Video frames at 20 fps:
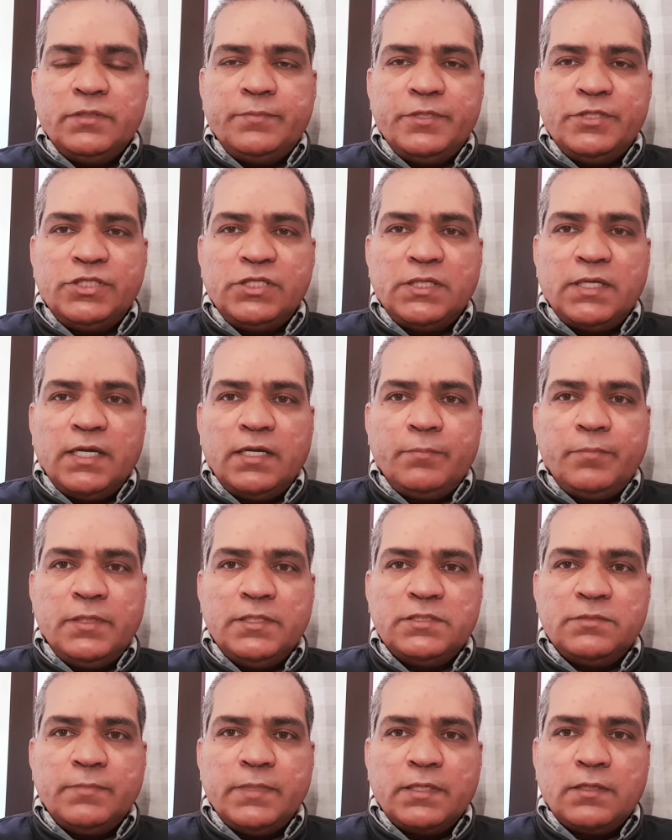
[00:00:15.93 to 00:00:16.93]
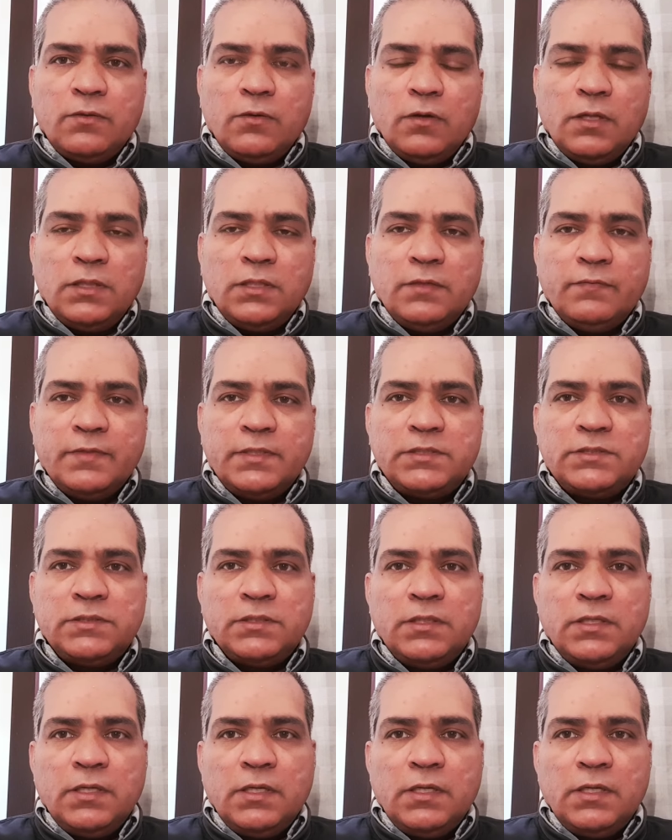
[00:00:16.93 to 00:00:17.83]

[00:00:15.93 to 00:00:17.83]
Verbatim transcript: preaching and please make all the words